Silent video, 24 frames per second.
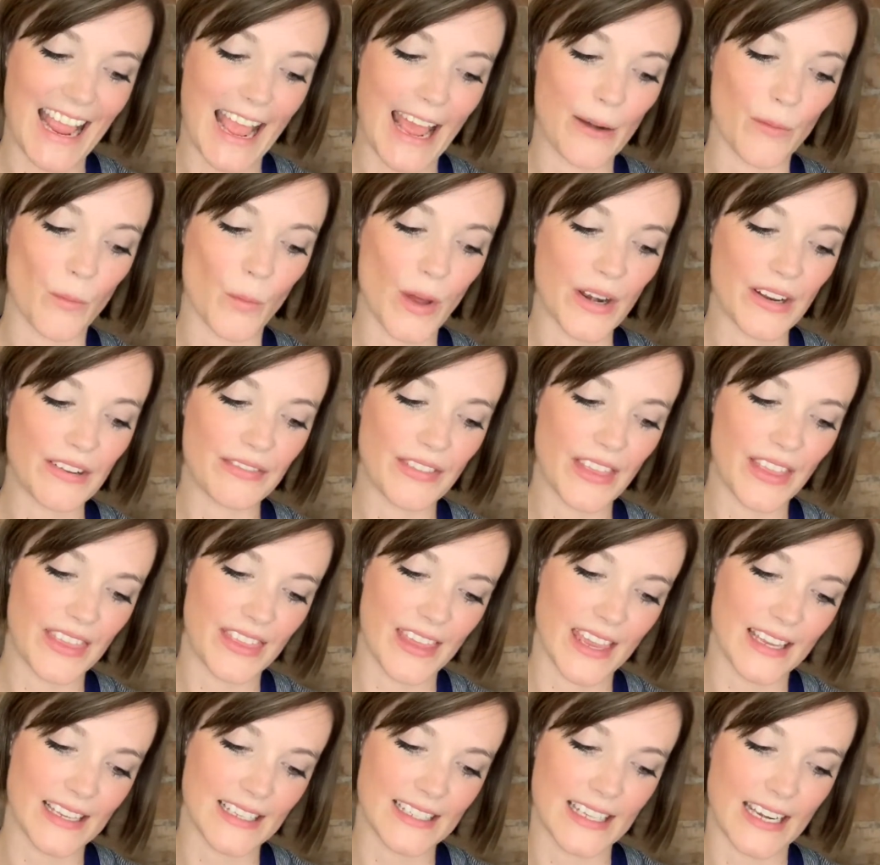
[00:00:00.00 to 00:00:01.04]
And one of the
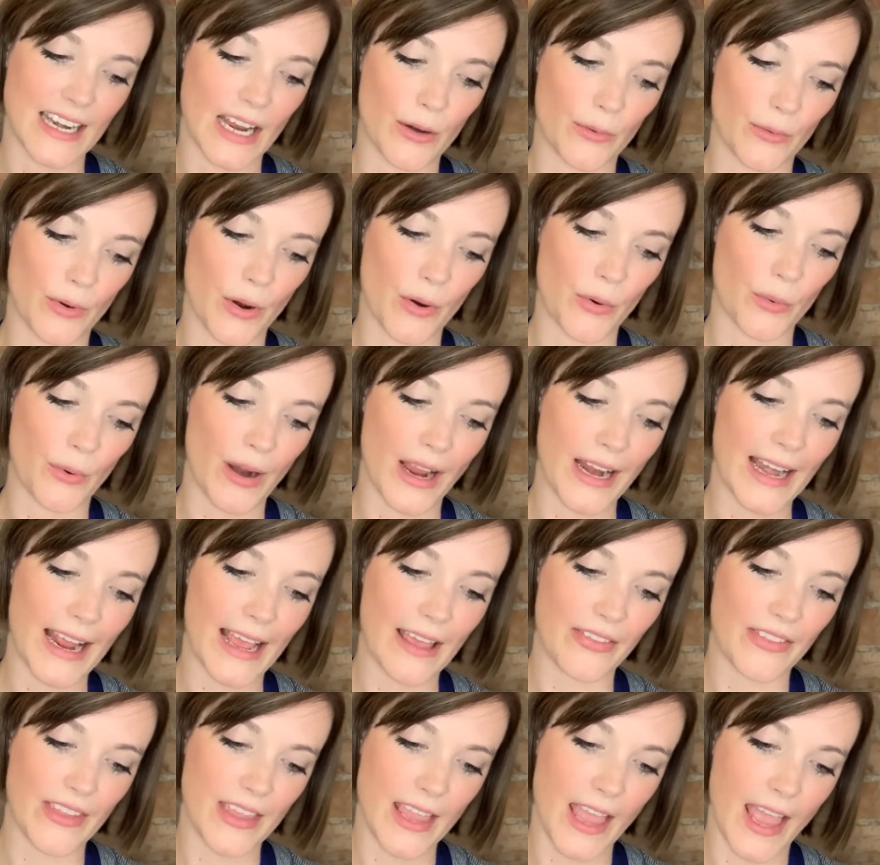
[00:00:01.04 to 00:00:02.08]
things that I wrote right
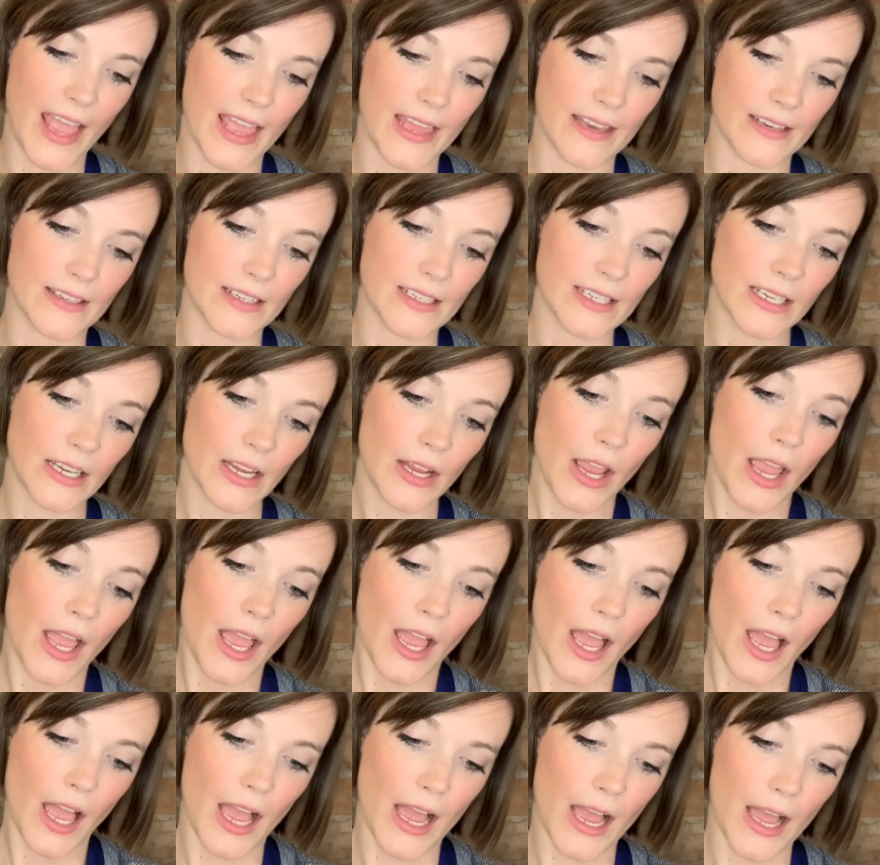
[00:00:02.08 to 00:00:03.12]
at the end
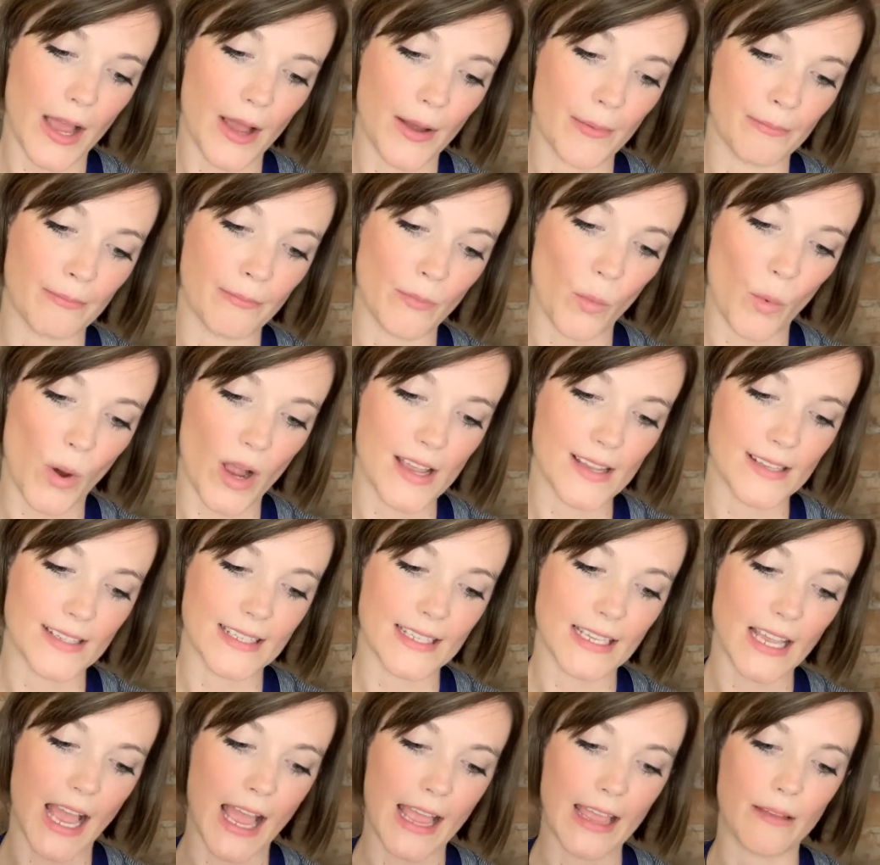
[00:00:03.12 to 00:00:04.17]

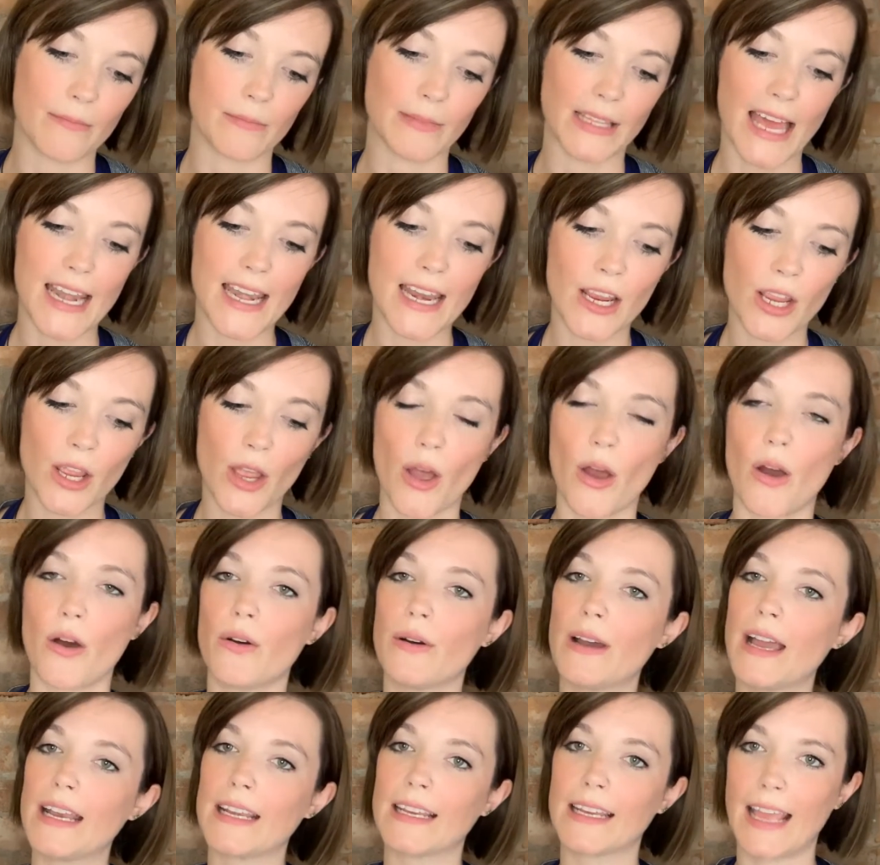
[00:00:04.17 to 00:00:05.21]
was, I am letting go
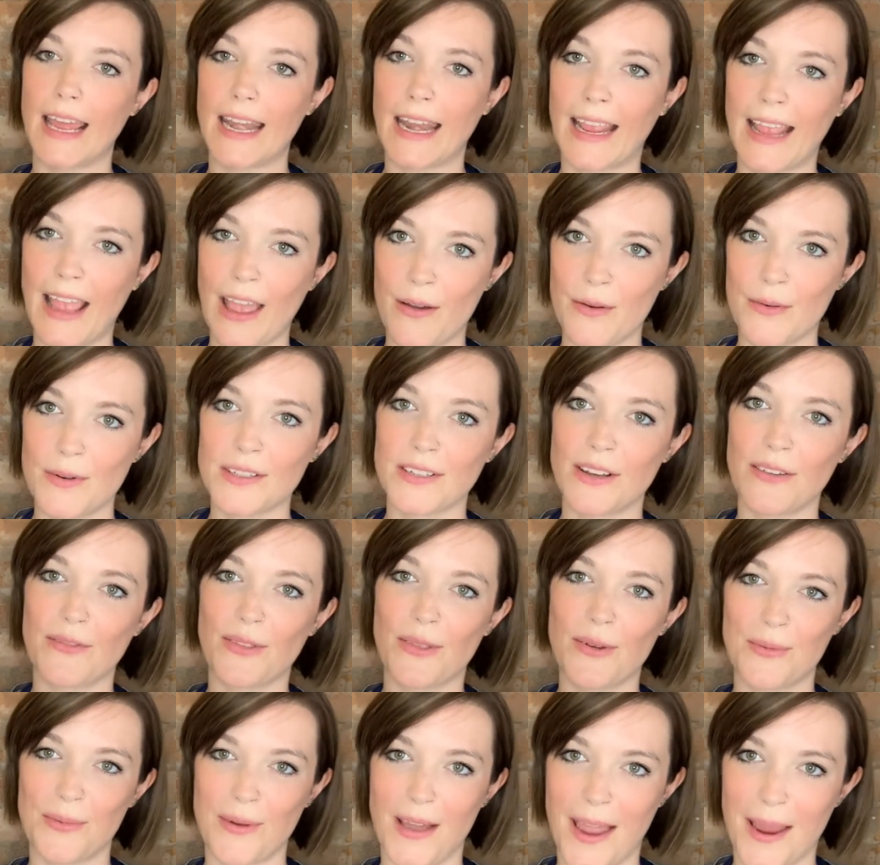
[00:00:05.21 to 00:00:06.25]
and getting out of
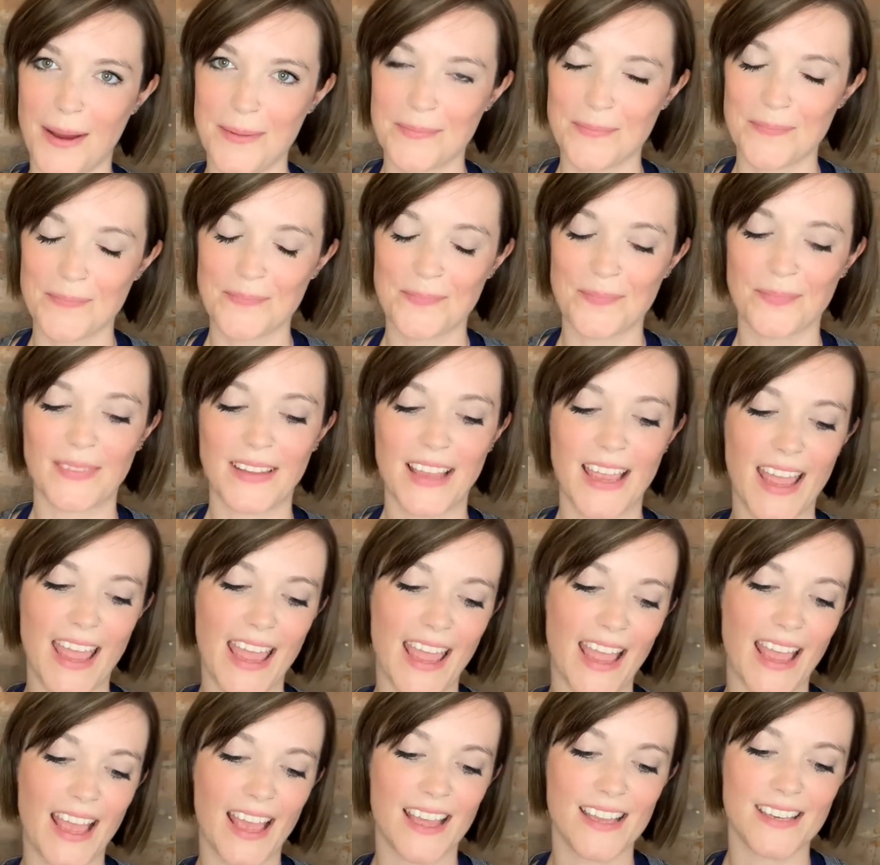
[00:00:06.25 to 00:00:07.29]
the way.
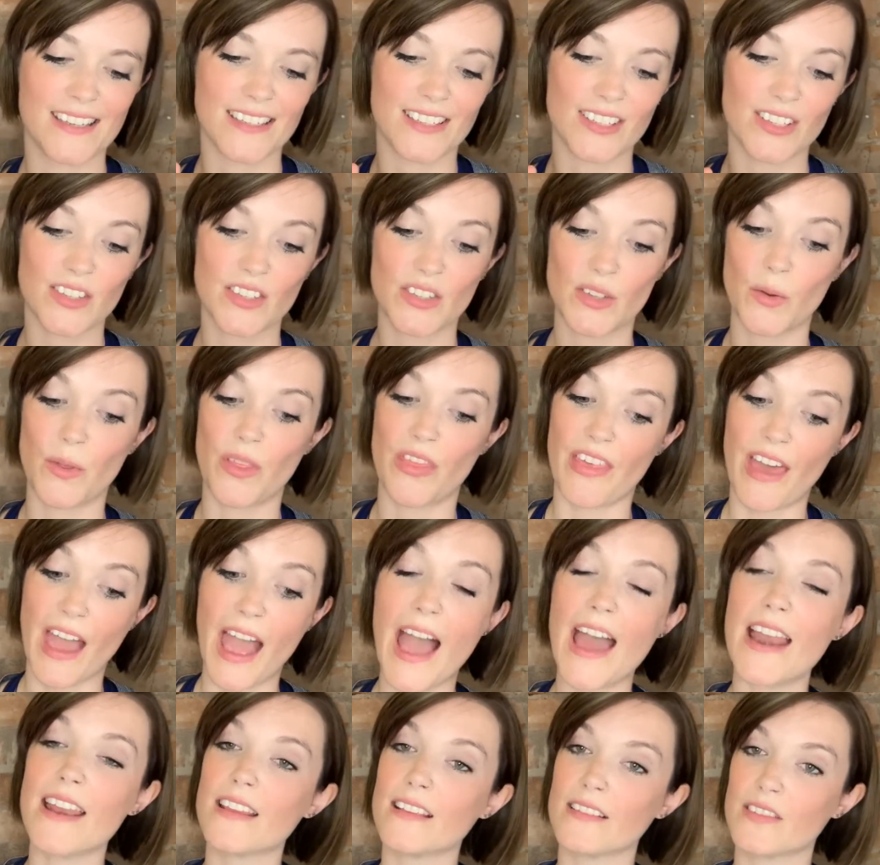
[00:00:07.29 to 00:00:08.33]
And so
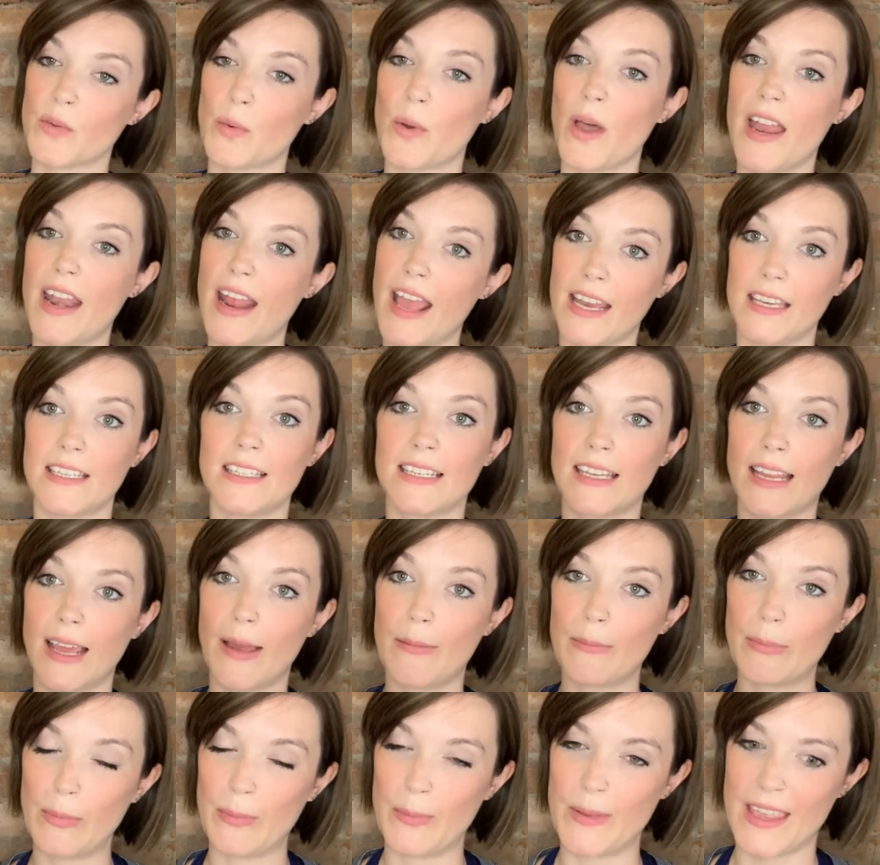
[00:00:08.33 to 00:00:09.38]
that is what ended
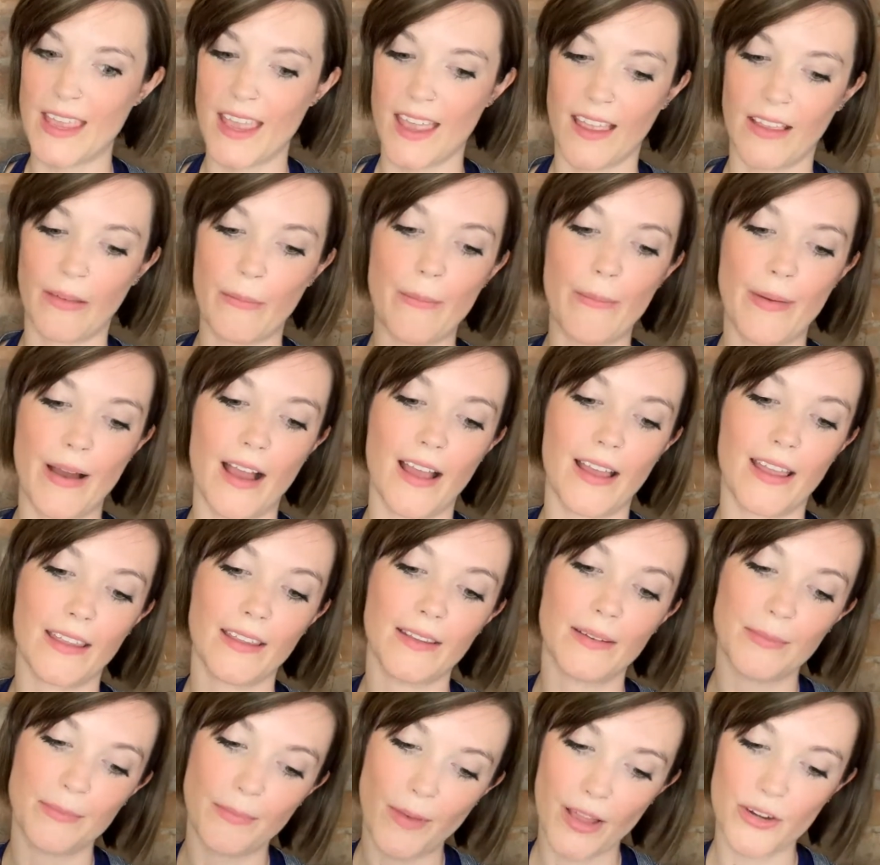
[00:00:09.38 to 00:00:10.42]
up being my
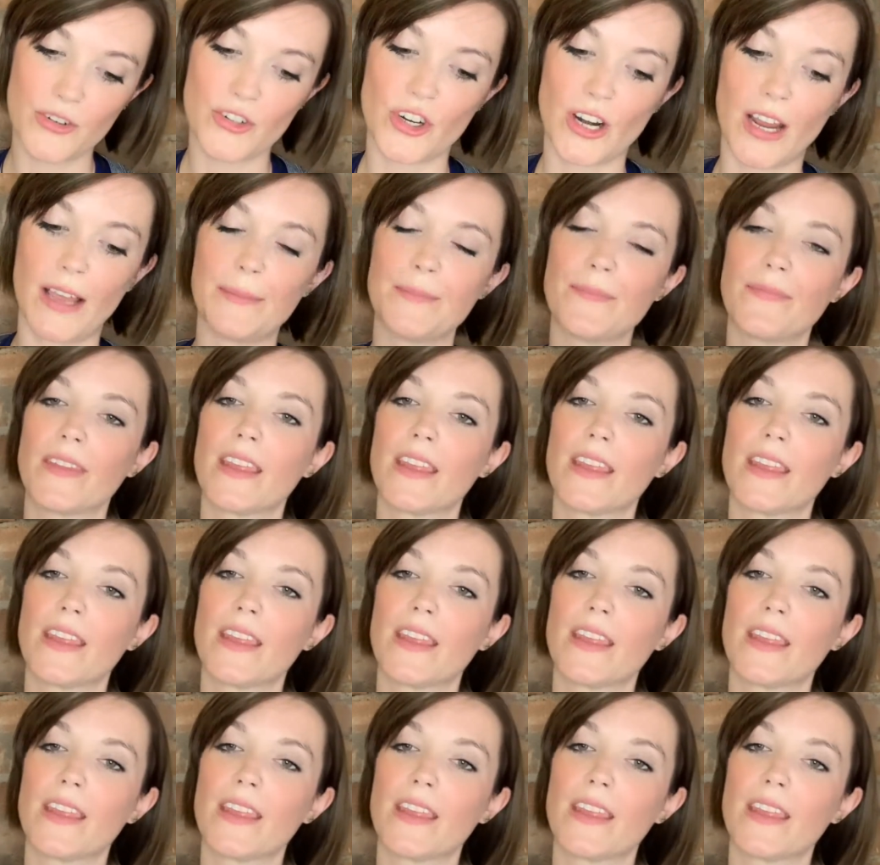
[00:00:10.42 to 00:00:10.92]
mantra.